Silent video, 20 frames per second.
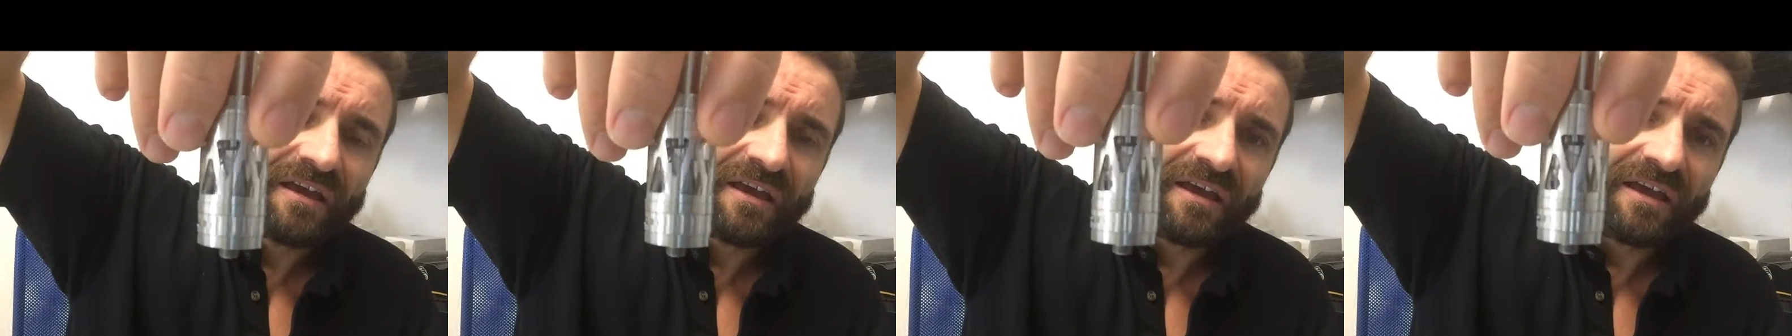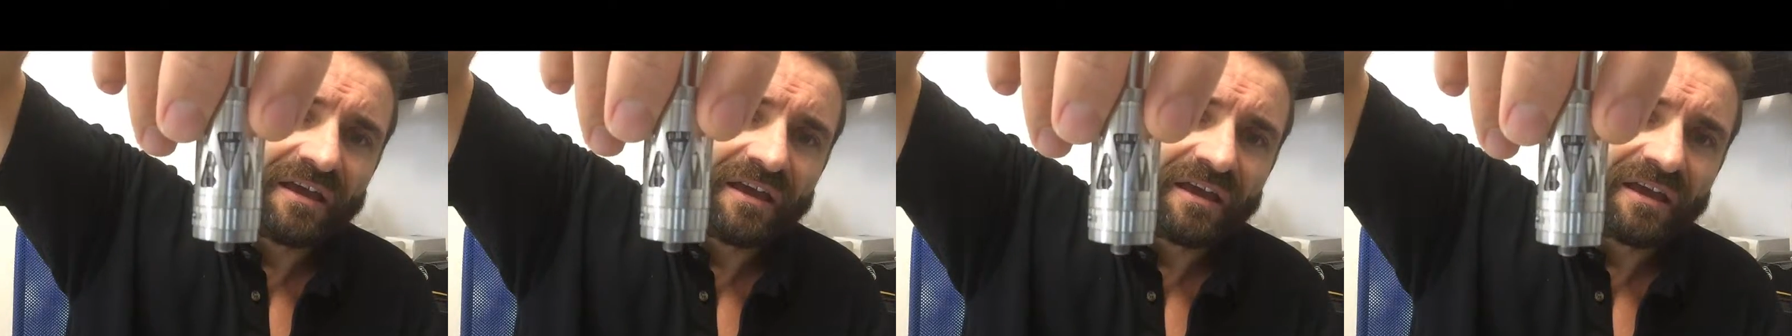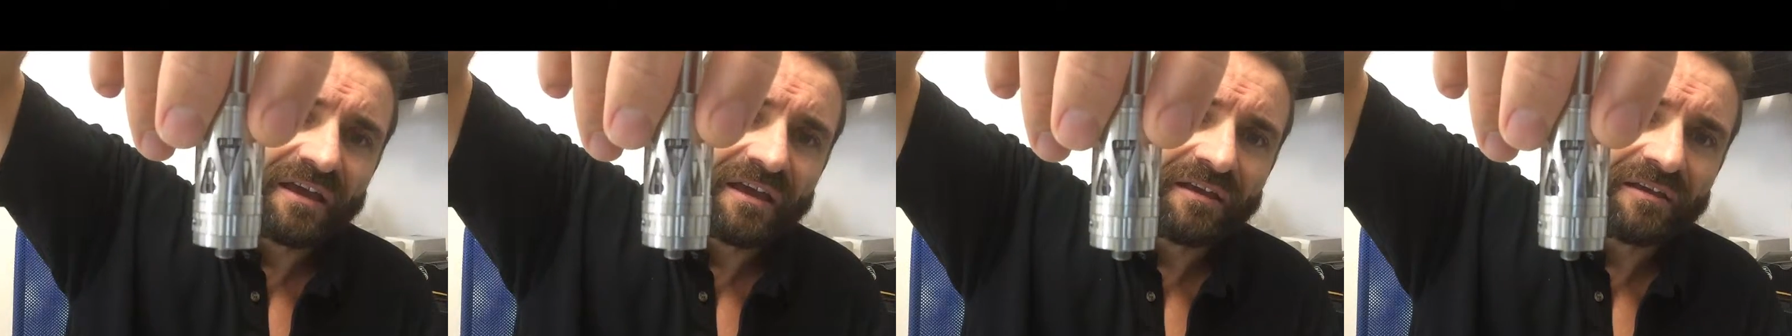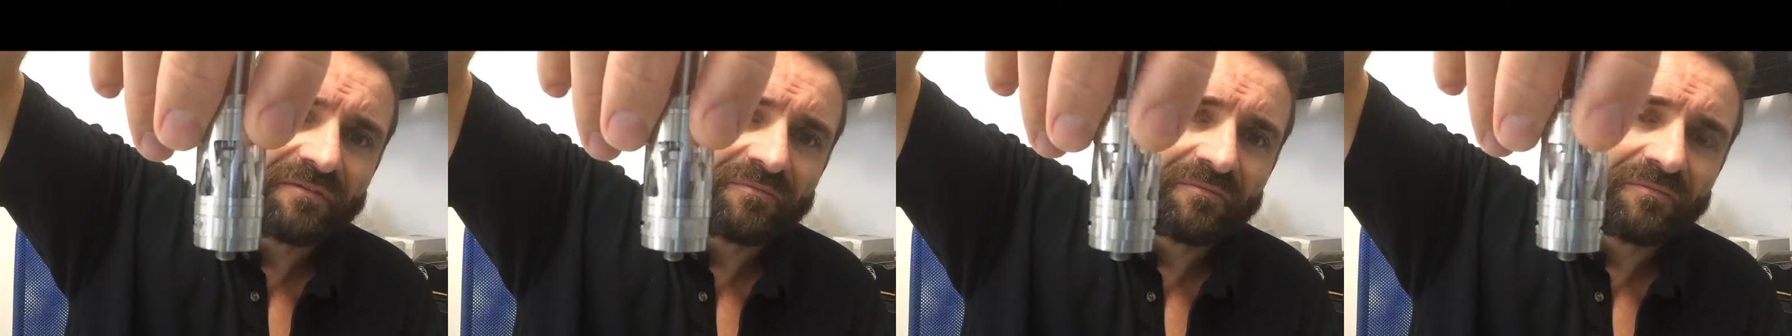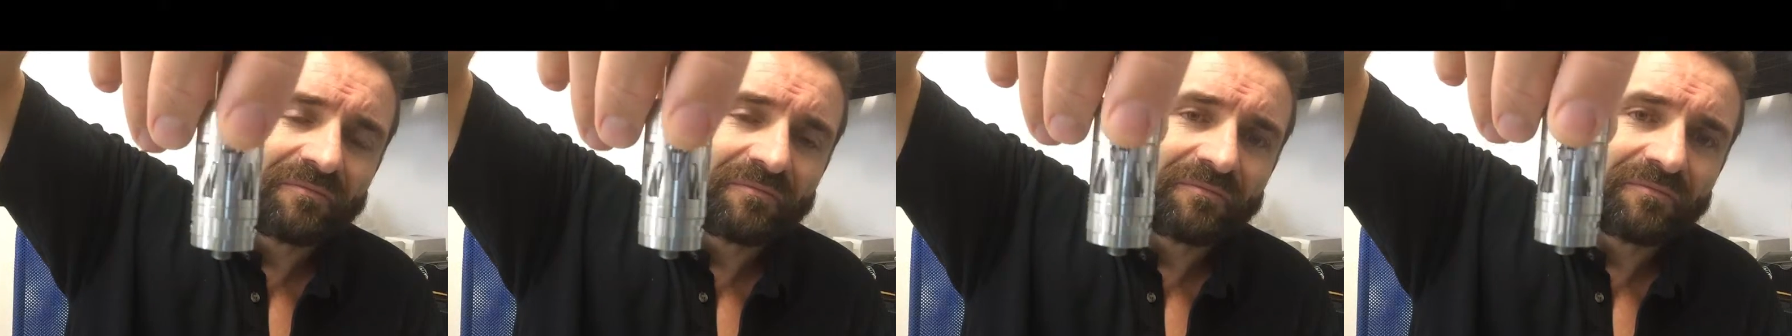
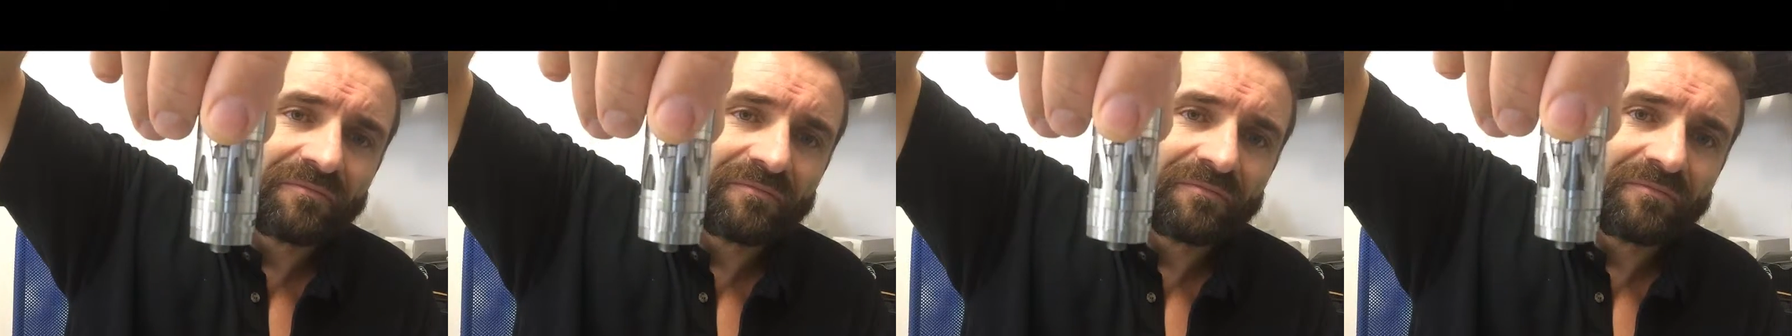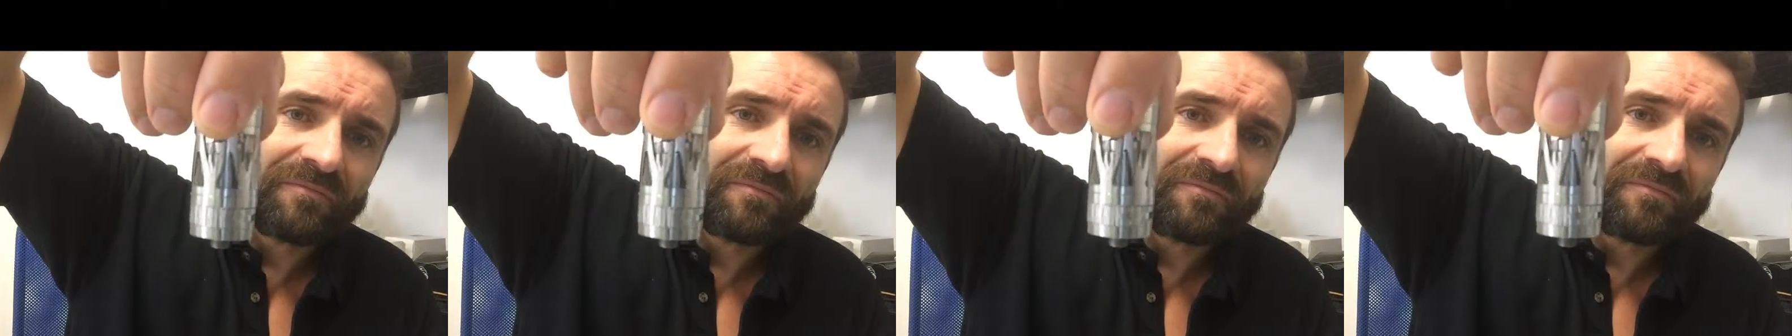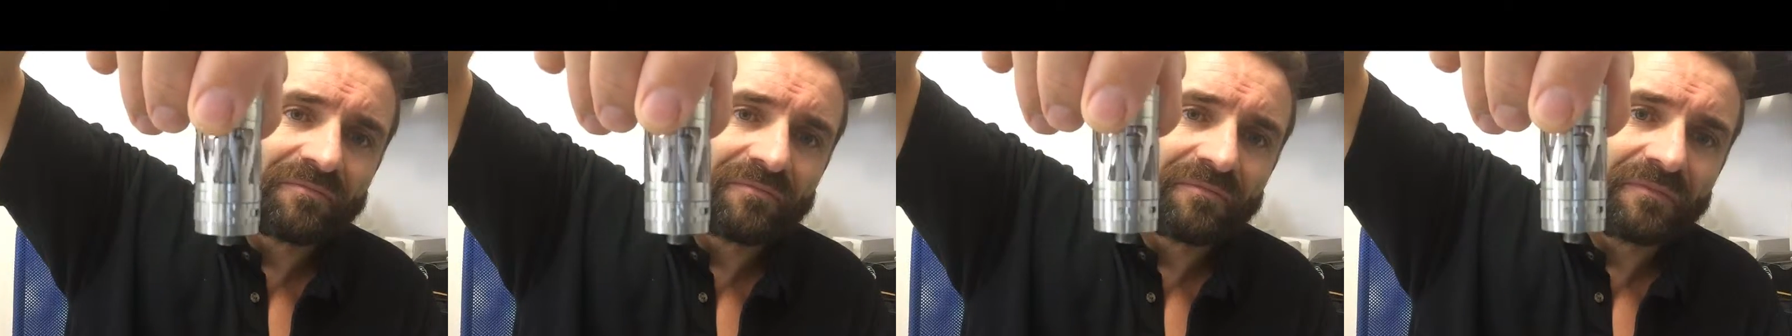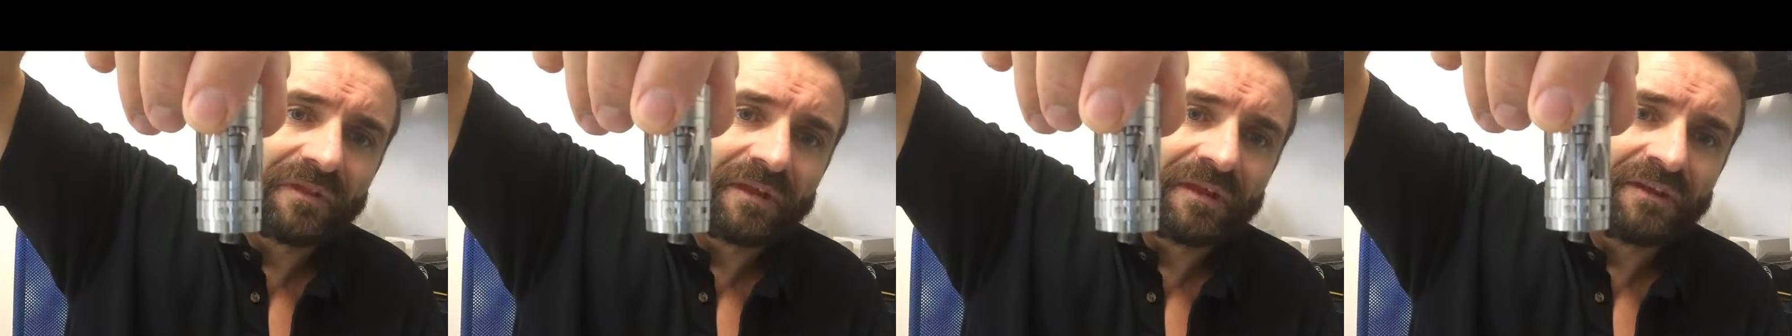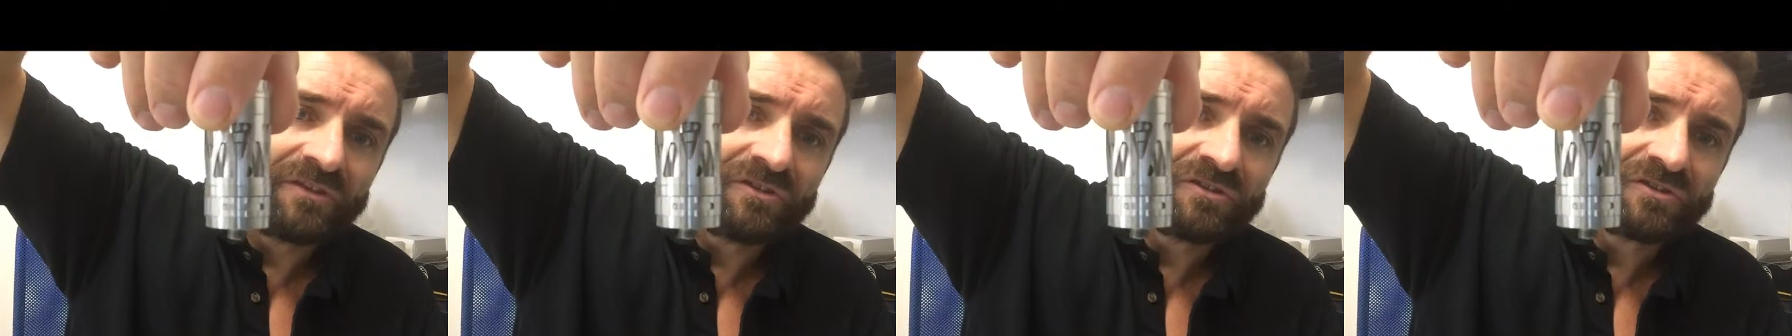
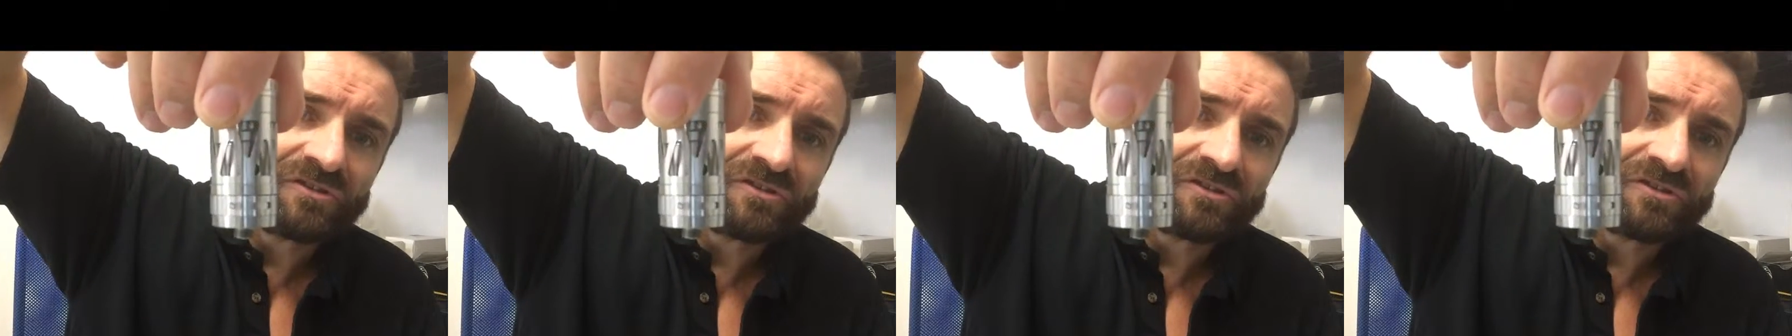it